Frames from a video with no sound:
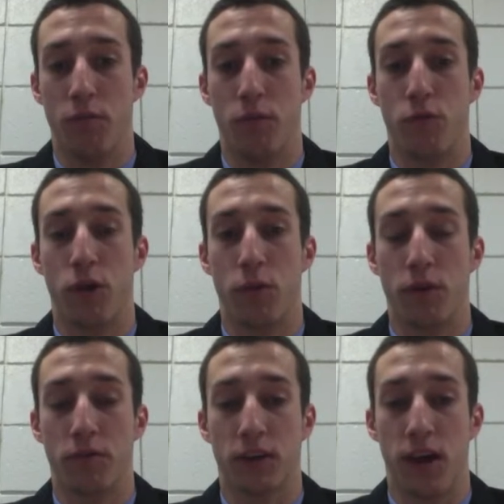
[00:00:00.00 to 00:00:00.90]
before I went
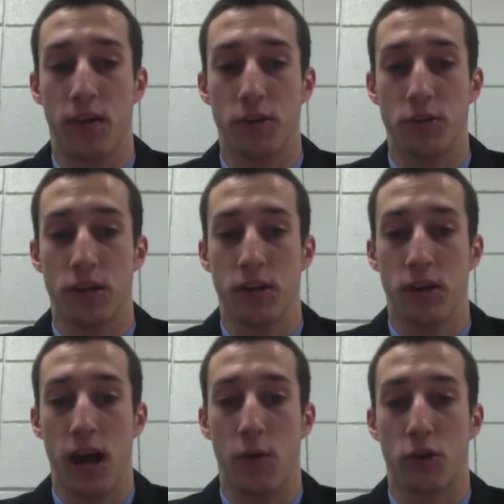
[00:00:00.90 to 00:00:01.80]
off to college,
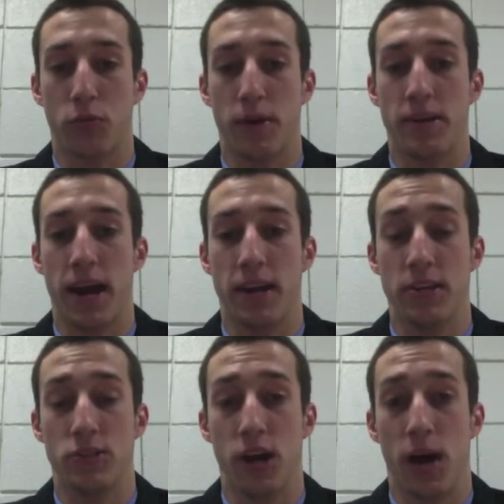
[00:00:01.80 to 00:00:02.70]
I worked with my dad at
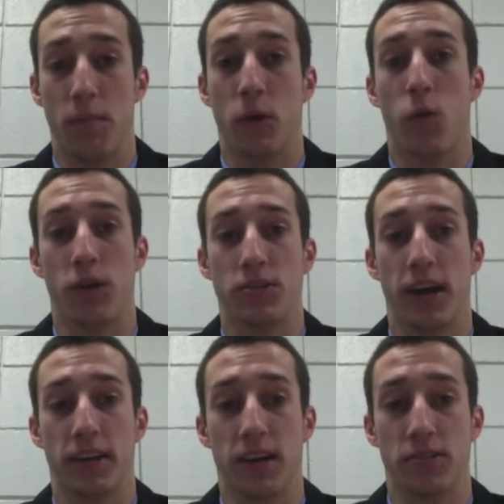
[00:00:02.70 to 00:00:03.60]
his job, Quest
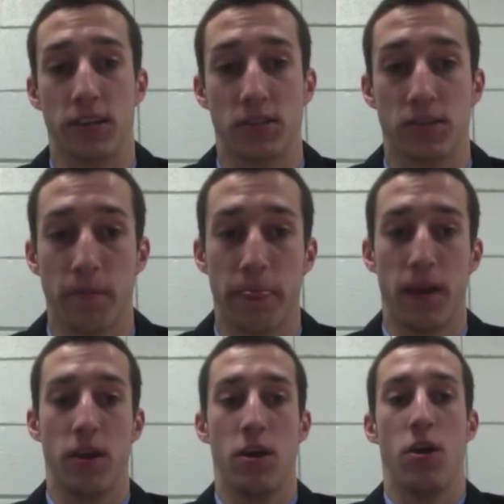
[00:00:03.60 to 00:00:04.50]
Diagnostics.
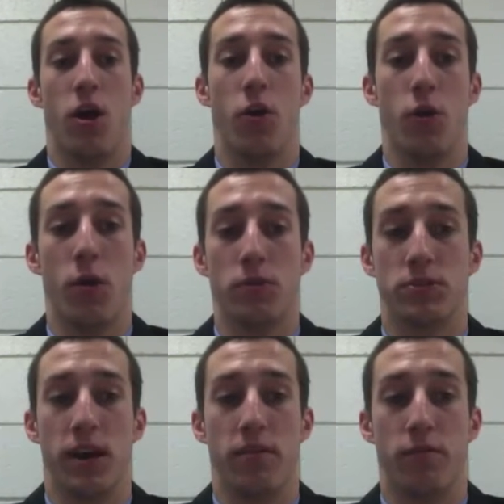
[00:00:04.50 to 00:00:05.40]
Although I was
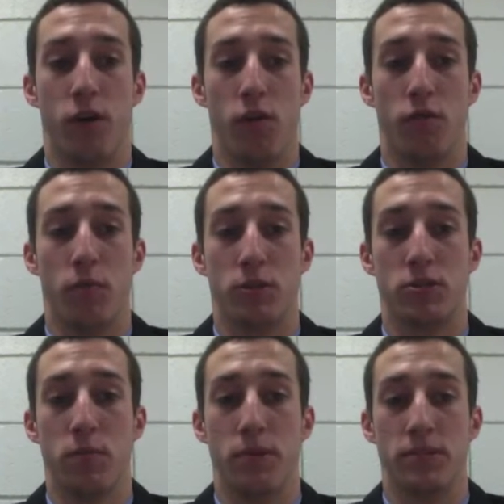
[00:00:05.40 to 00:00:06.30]
not involved with much
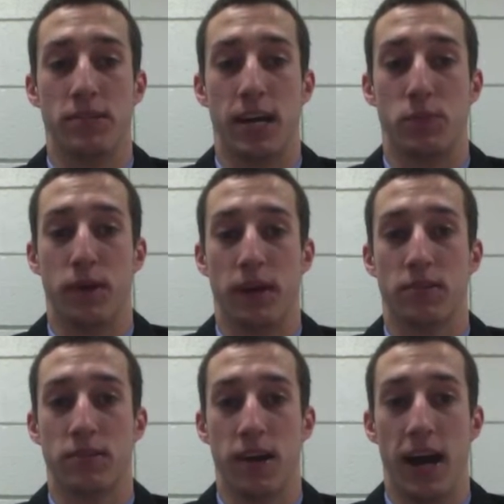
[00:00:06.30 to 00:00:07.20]
of the business
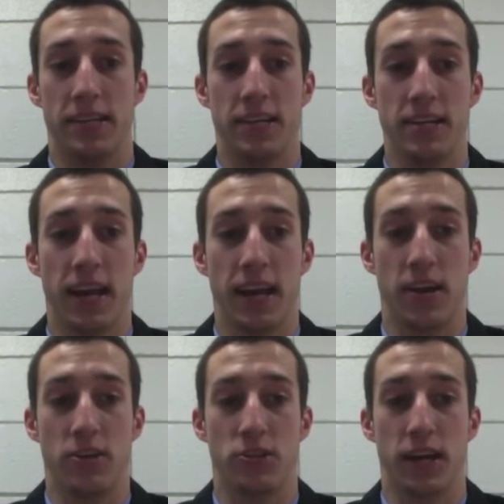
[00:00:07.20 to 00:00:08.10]
aspects, I did gain an
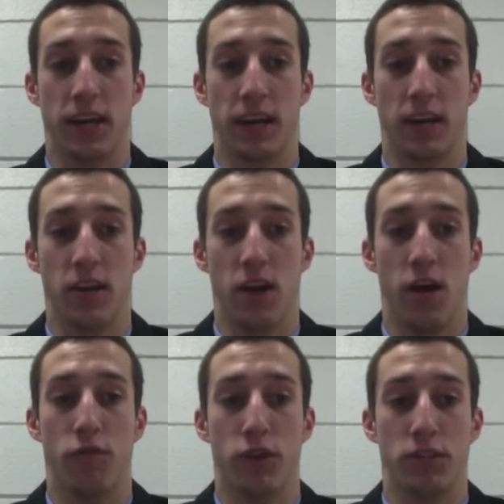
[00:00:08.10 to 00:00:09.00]
understanding
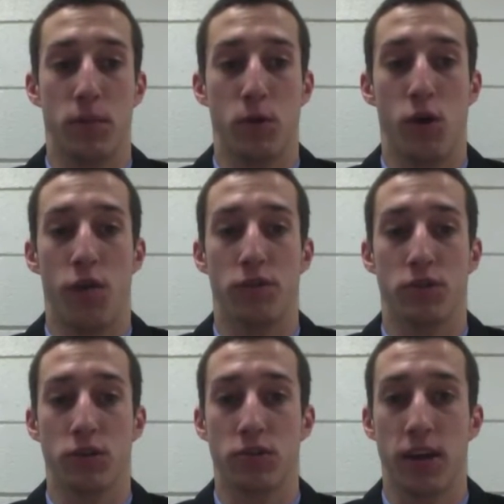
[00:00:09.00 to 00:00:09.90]
of what a typical
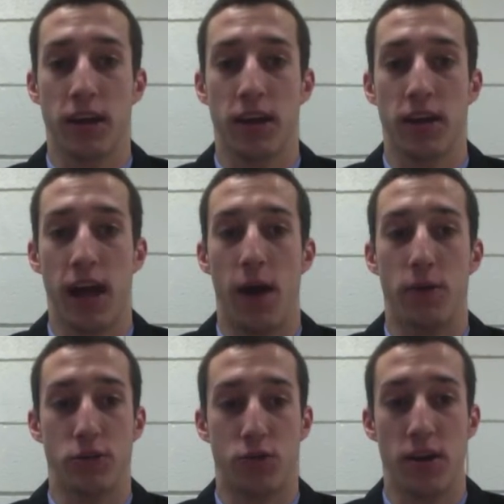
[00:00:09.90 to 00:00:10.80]
office looks like, how
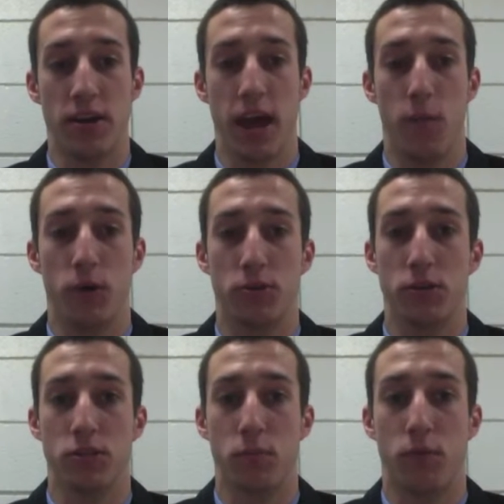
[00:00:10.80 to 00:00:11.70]
it is run, and what
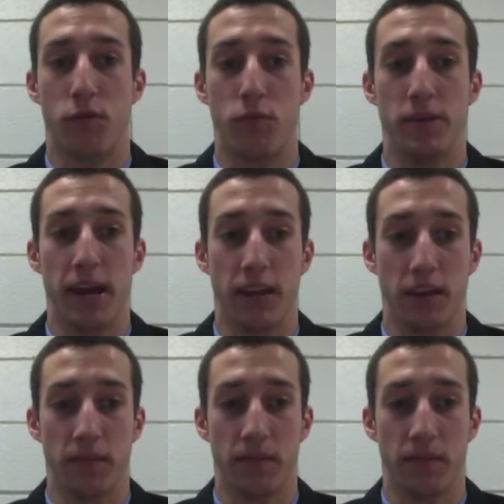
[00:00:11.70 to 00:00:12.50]
duties are performed daily.